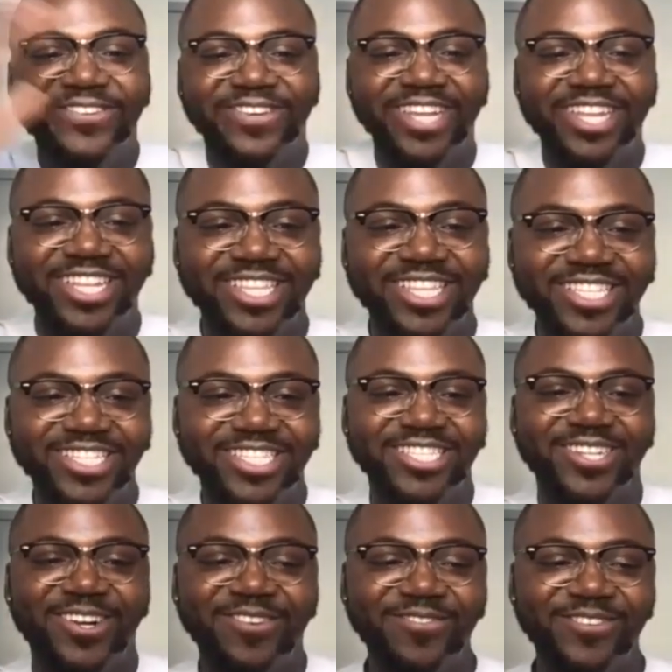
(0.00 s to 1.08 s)
we created these
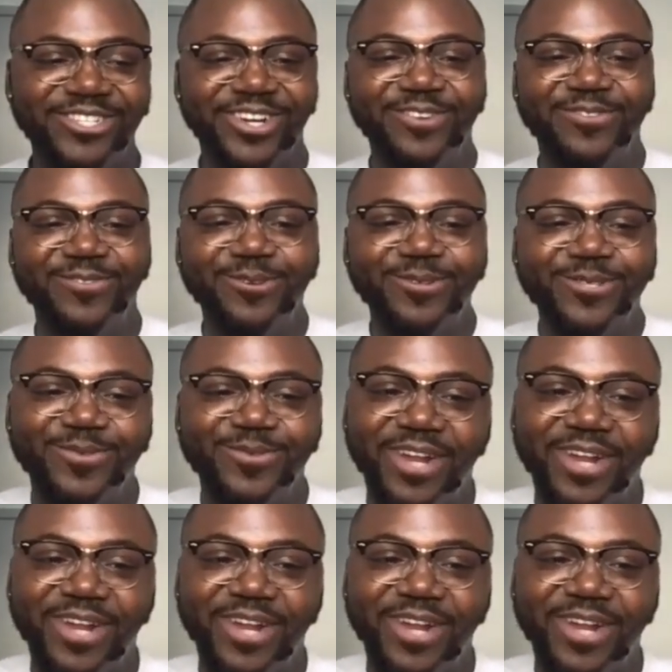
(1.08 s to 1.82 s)
these arbitrary rules